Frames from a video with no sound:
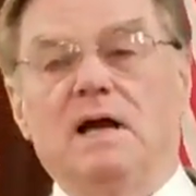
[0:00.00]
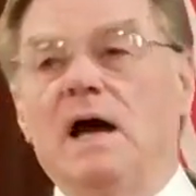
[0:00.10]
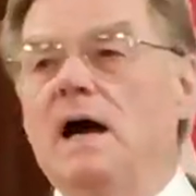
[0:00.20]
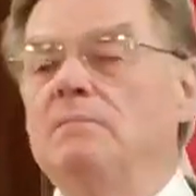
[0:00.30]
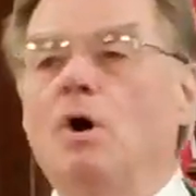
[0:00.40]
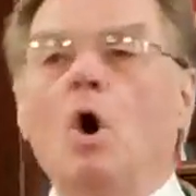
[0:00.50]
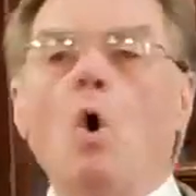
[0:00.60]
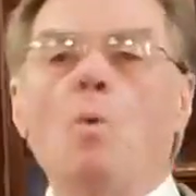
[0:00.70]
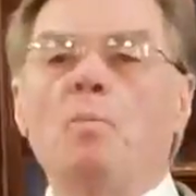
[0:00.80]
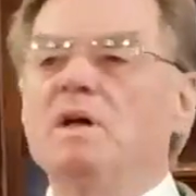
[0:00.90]
I'm
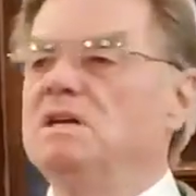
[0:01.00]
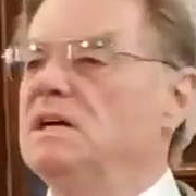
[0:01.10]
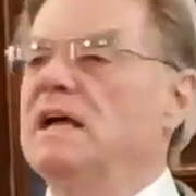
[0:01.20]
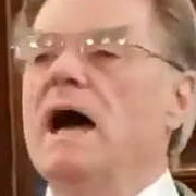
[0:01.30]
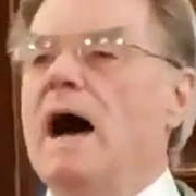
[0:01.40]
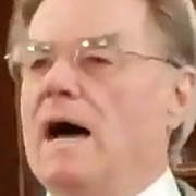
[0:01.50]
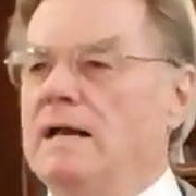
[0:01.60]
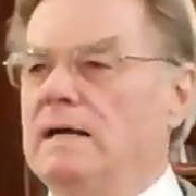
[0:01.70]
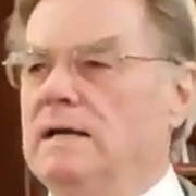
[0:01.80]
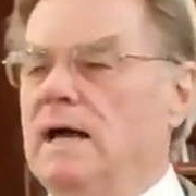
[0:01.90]
open to God.
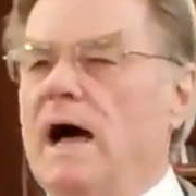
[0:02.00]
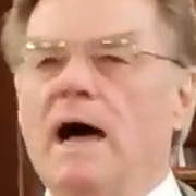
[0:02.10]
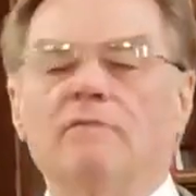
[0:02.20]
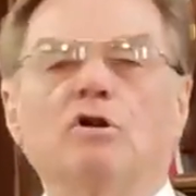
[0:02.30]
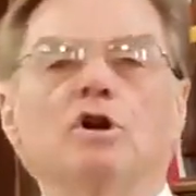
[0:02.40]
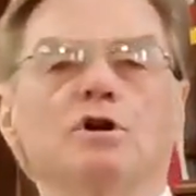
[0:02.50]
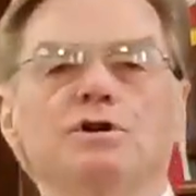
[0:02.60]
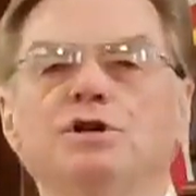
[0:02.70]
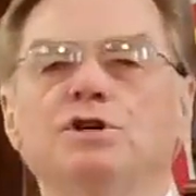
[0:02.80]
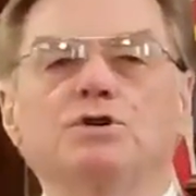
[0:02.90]
I've
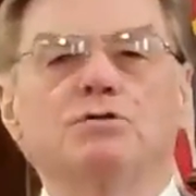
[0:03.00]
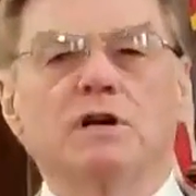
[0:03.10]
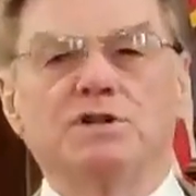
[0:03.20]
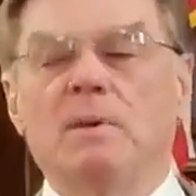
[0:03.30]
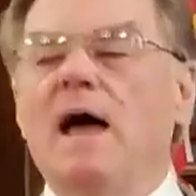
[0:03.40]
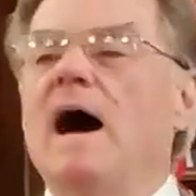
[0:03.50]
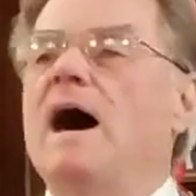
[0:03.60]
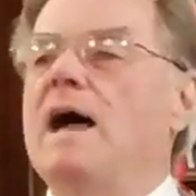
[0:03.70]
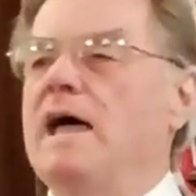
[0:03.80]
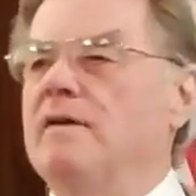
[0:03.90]
learned to trust Him.
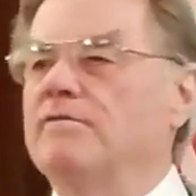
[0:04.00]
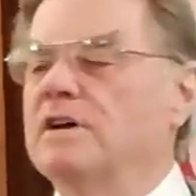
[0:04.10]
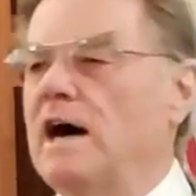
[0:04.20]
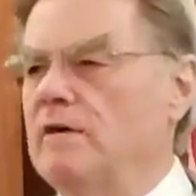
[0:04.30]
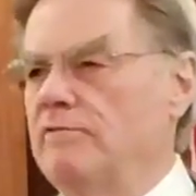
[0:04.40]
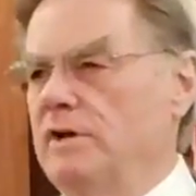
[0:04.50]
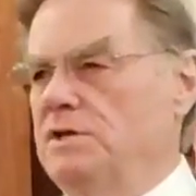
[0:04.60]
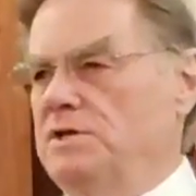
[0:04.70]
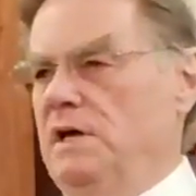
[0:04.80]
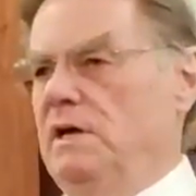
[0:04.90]
I have
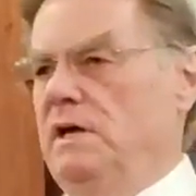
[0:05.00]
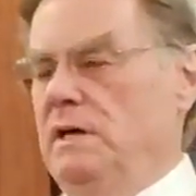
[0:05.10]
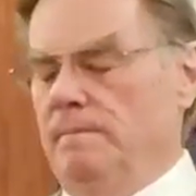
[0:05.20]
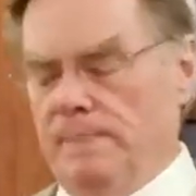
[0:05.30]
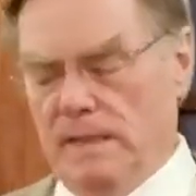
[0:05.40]
confidence in Him.